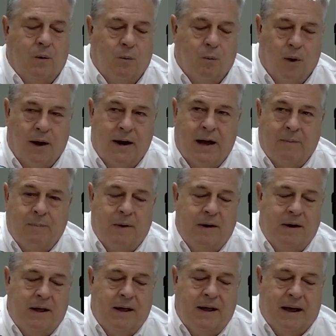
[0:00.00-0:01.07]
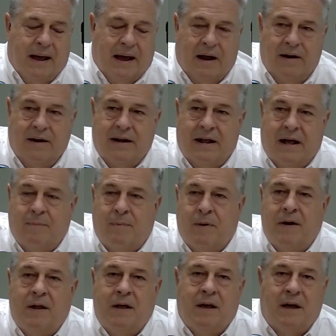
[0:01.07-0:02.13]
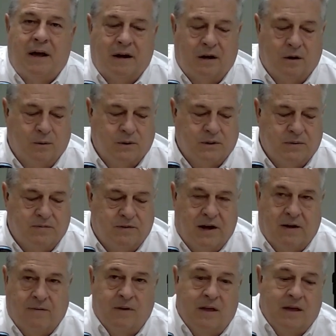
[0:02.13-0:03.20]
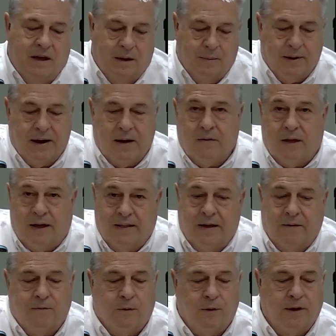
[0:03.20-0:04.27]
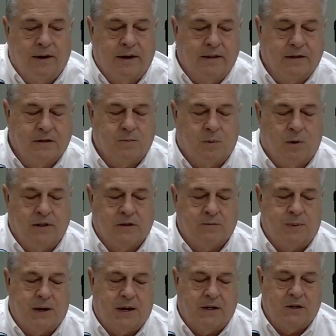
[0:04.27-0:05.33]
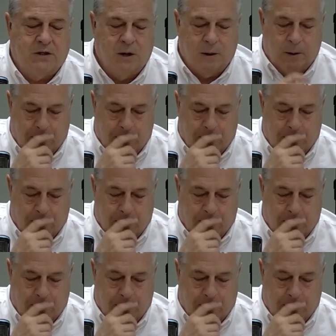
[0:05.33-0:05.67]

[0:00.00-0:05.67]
What happened? How did it happen? And who was involved? And we outline that for you in this, on this page